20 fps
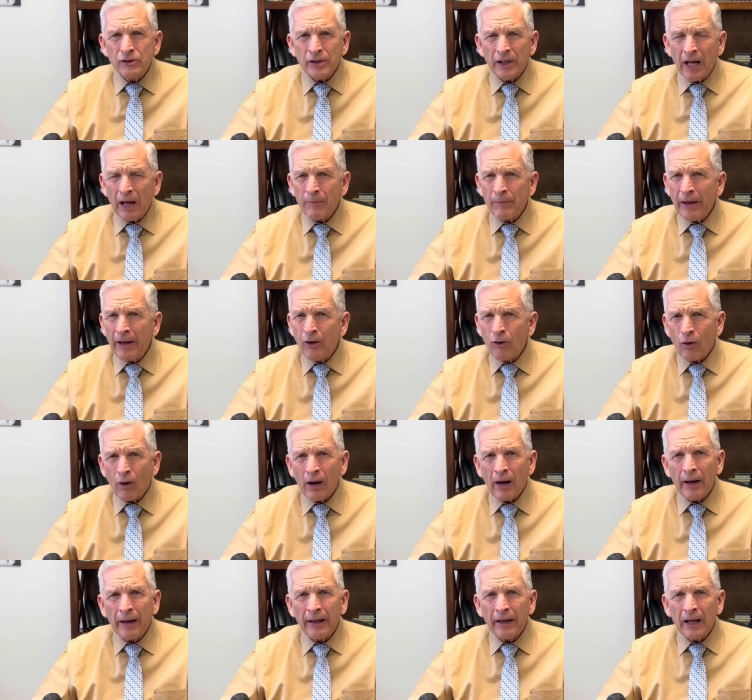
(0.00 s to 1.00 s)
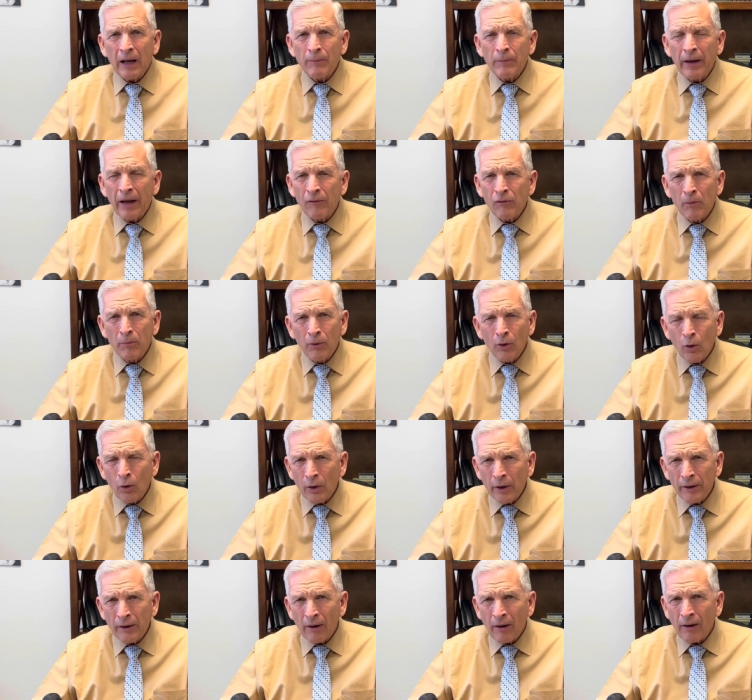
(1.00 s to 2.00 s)
and I may cry, and I may have a
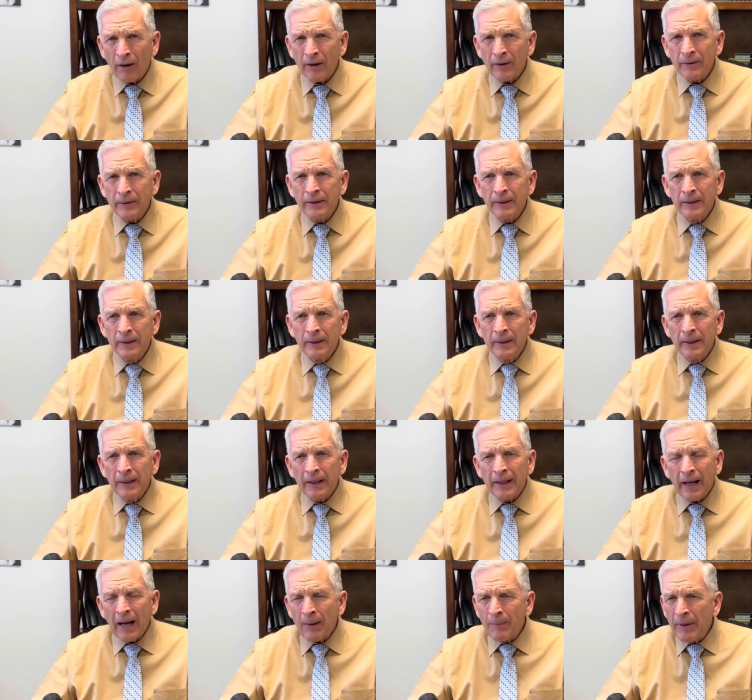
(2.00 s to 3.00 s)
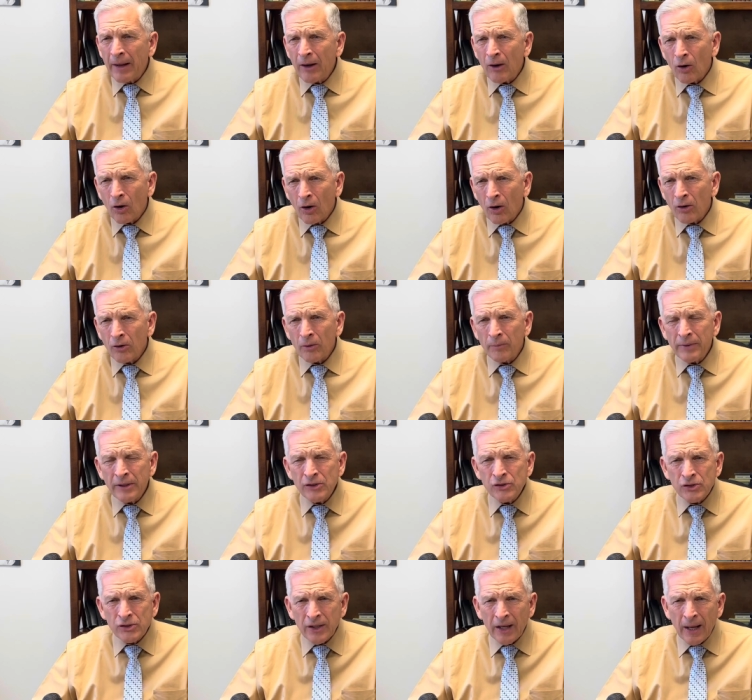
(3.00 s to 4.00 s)
broken heart, and I may hurt or be
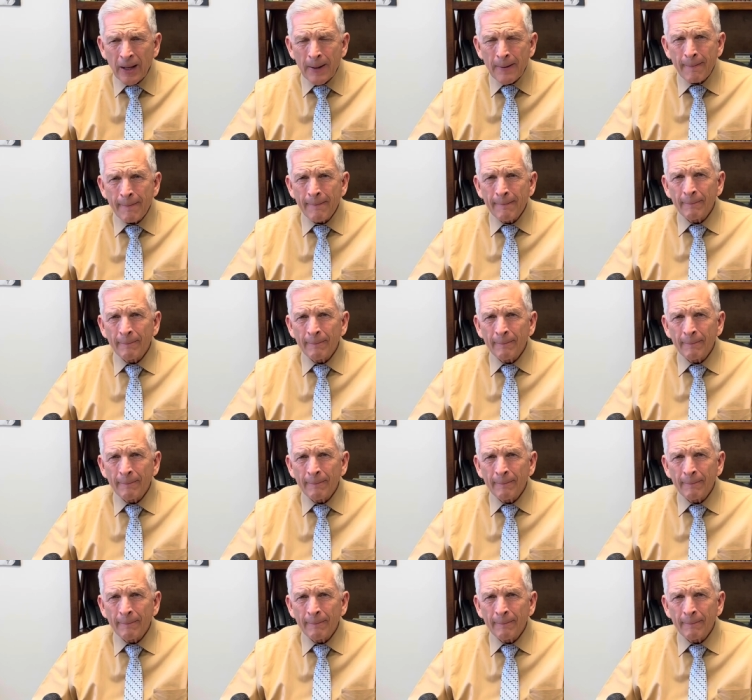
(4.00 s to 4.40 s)
sick.